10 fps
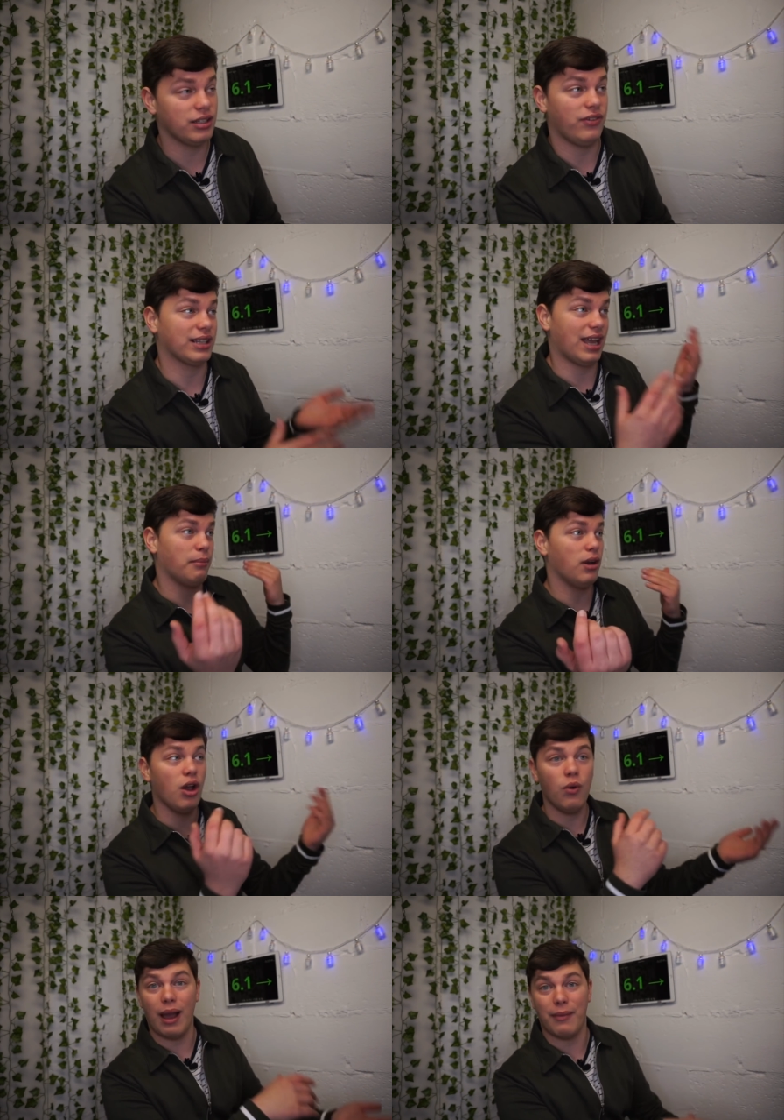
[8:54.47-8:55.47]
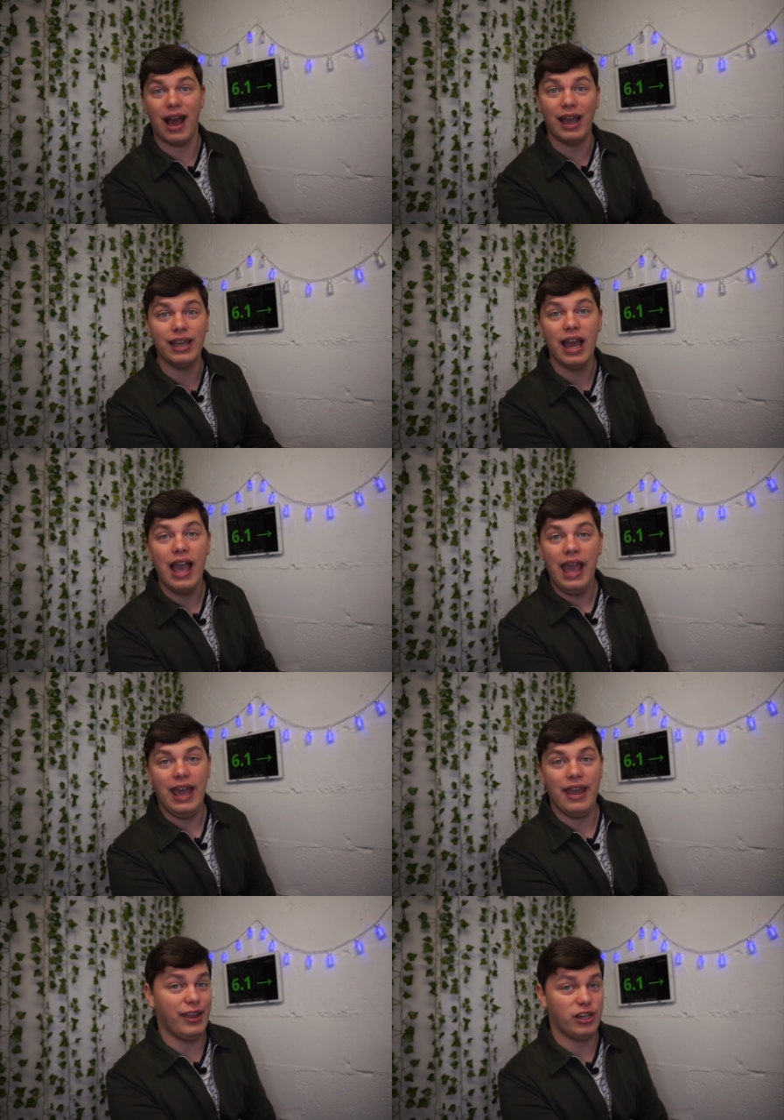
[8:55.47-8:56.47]
The fact that I'm low, I'm high,
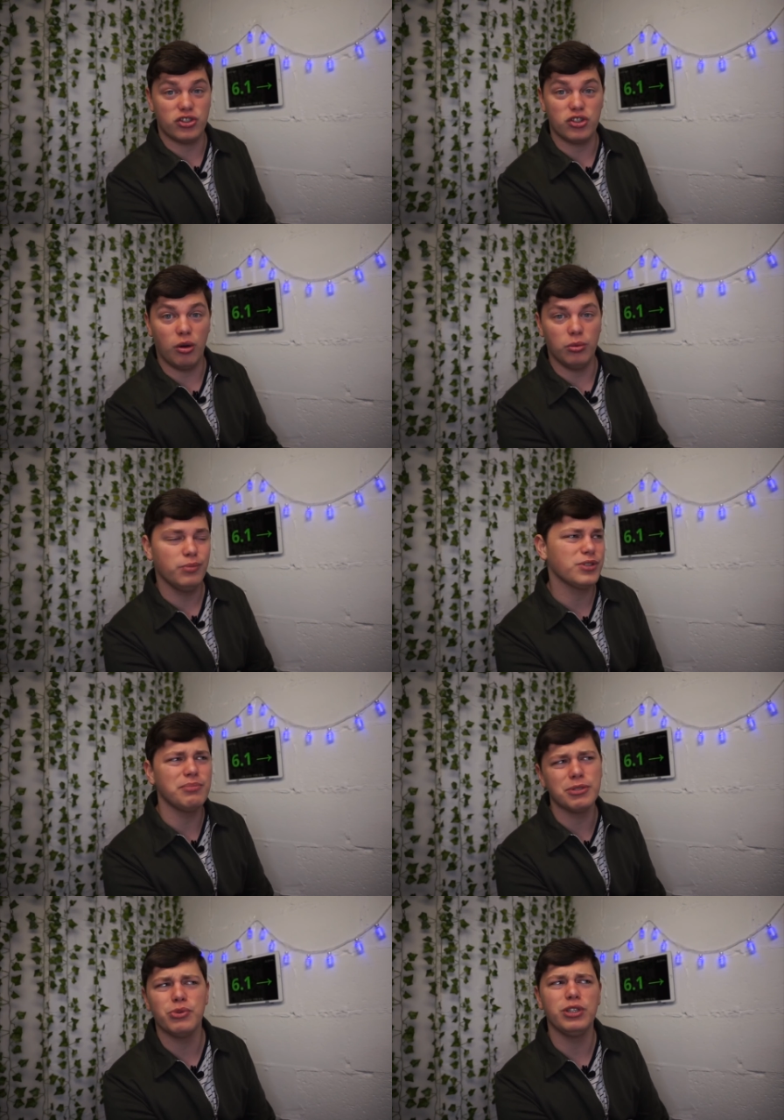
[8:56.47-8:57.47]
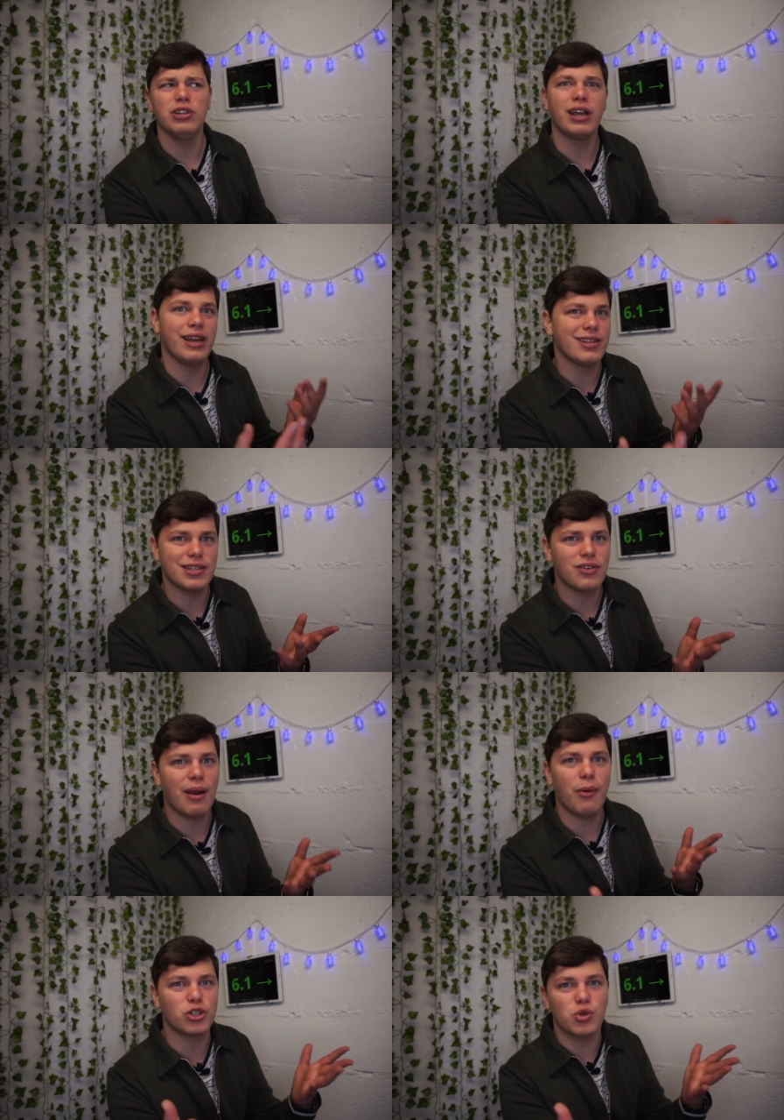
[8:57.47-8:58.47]
uh, and it's normal. Sometimes when you look at
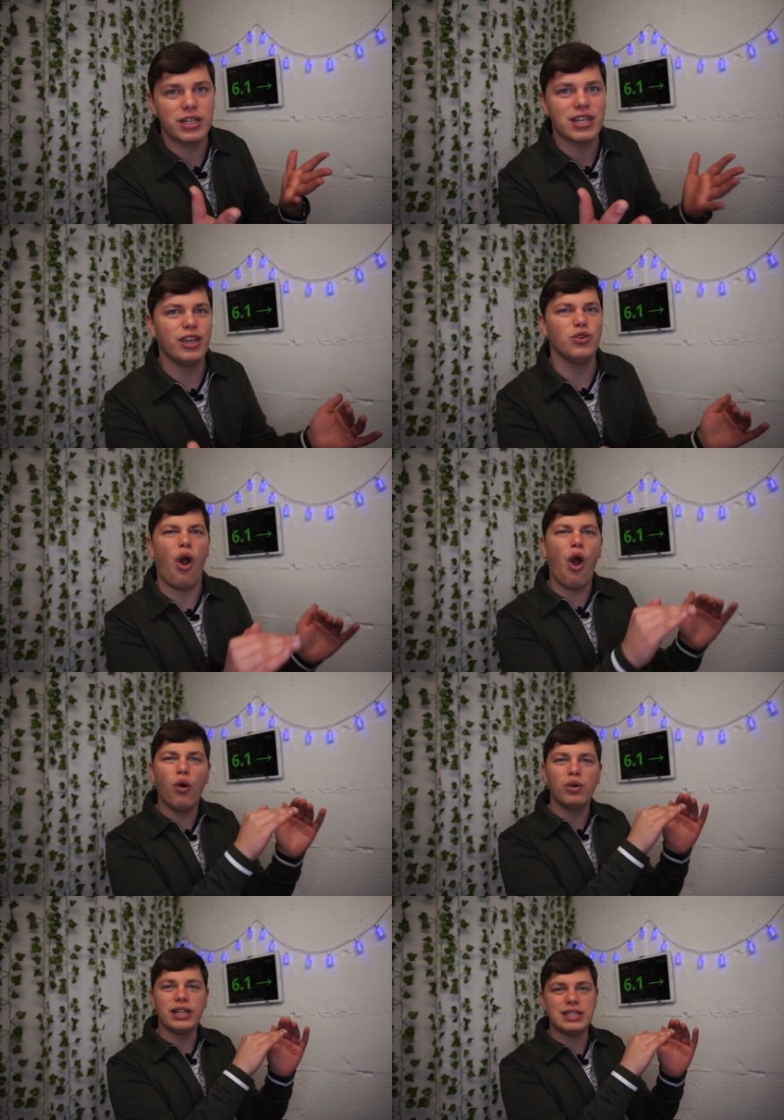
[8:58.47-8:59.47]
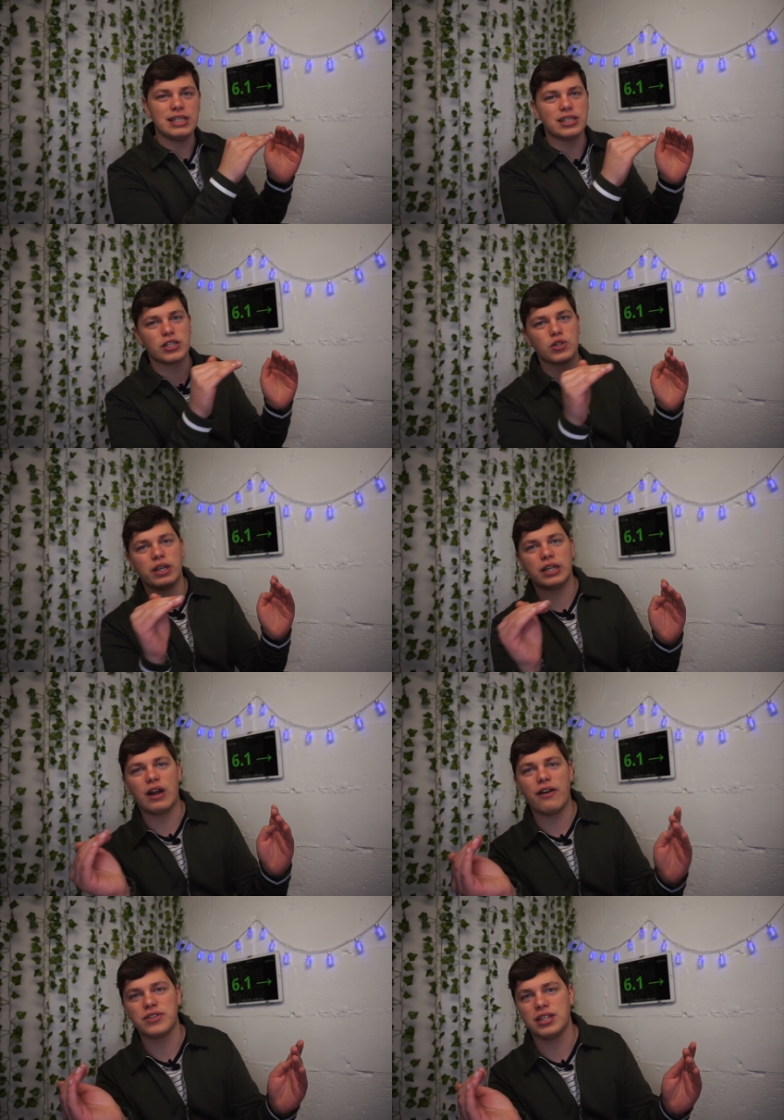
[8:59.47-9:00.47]
Instagram or Twitter, you only see the straight
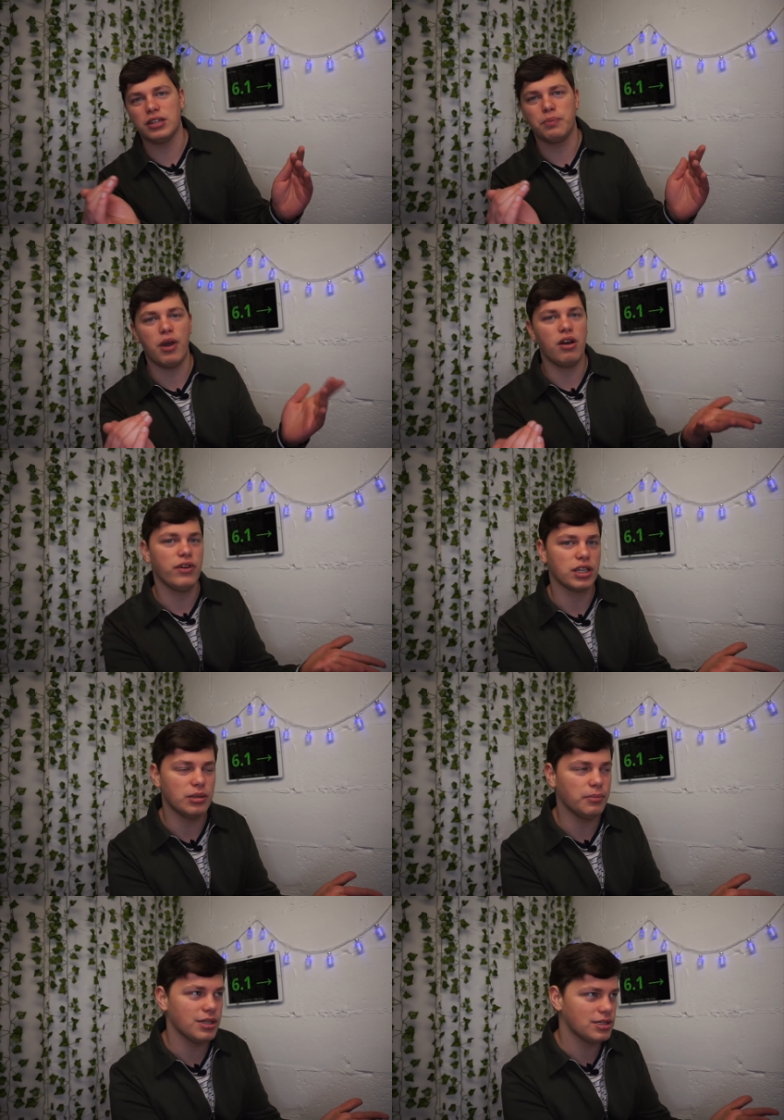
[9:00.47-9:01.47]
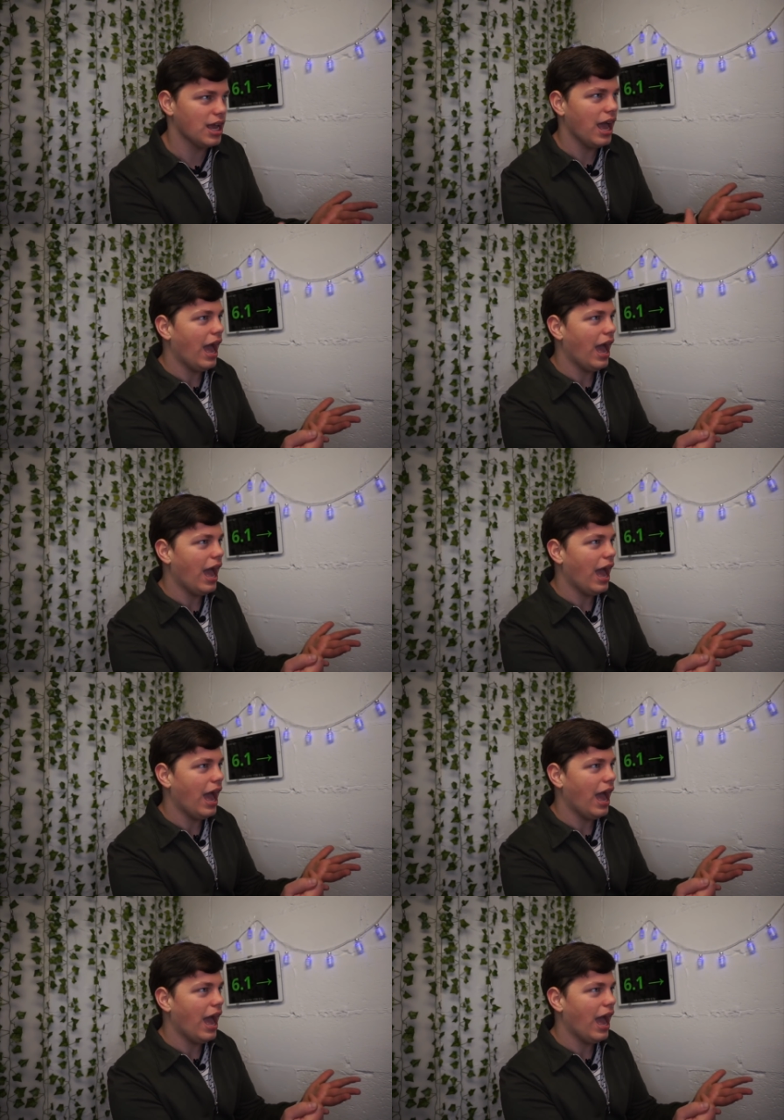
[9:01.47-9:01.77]
graphs and perfect numbers.